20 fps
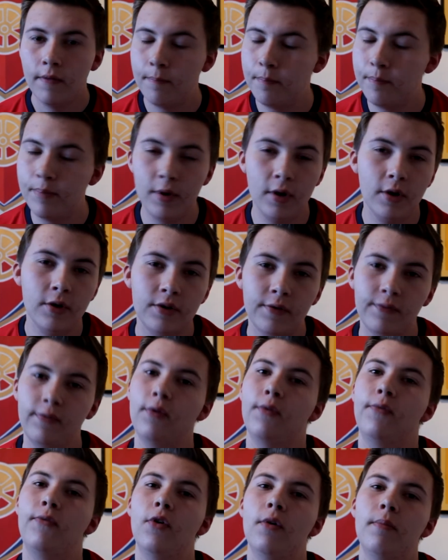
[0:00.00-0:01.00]

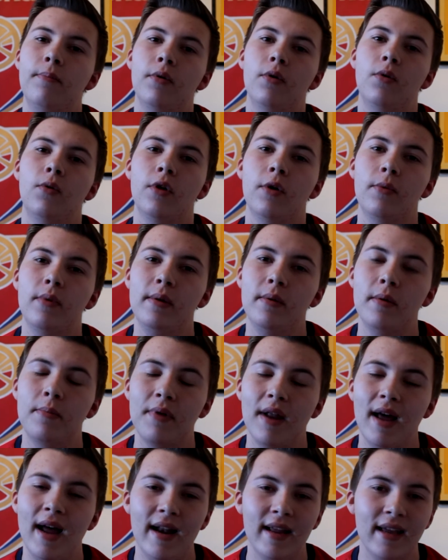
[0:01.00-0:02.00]
beautiful football that we were
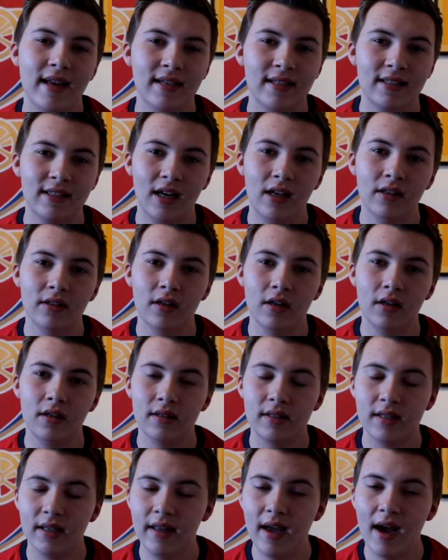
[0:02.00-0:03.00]
playing against
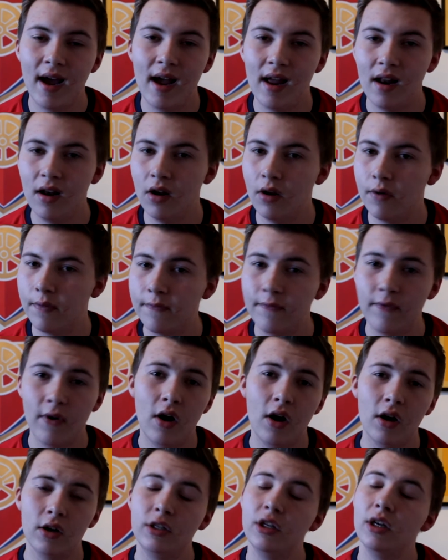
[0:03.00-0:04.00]
Sunderland to that
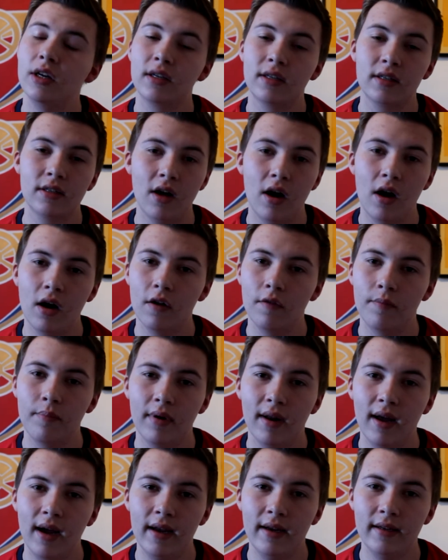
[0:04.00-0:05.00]
lethargic style of
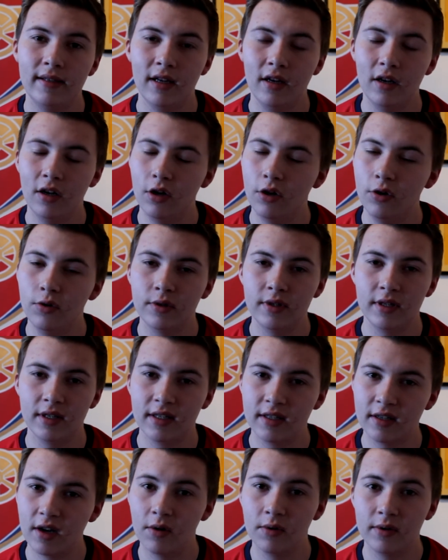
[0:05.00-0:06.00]
play, to lose to
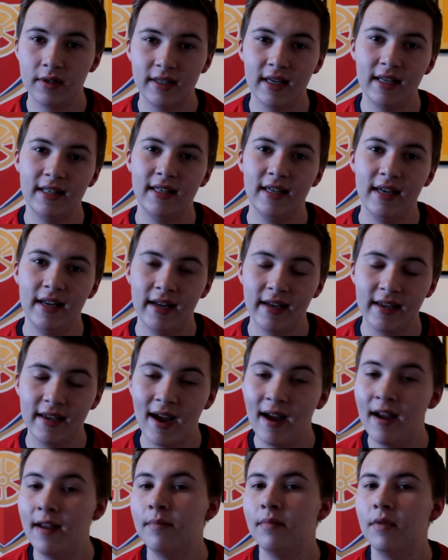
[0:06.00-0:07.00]
Stoke City in a
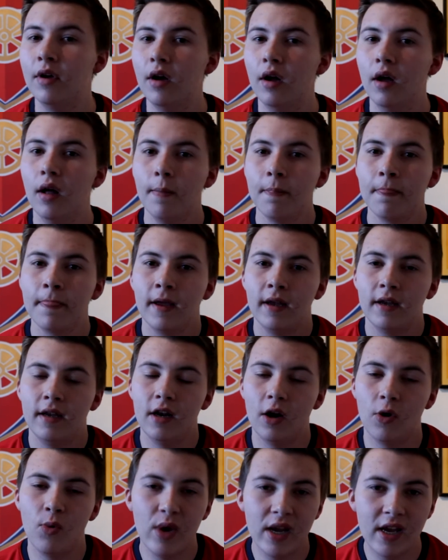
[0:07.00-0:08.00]
game that, you
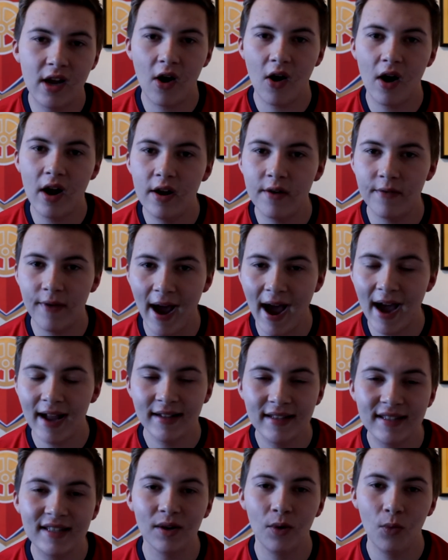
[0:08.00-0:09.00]
know, we kind of
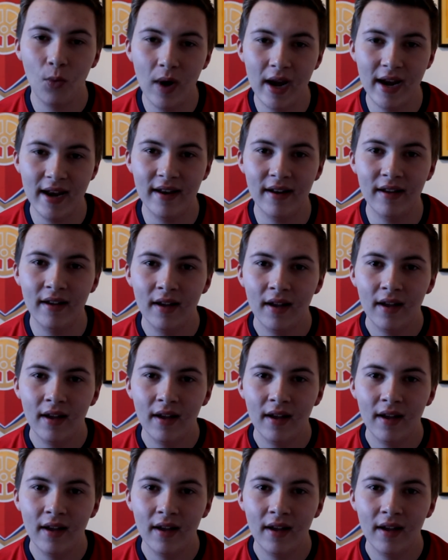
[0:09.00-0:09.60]
had to win.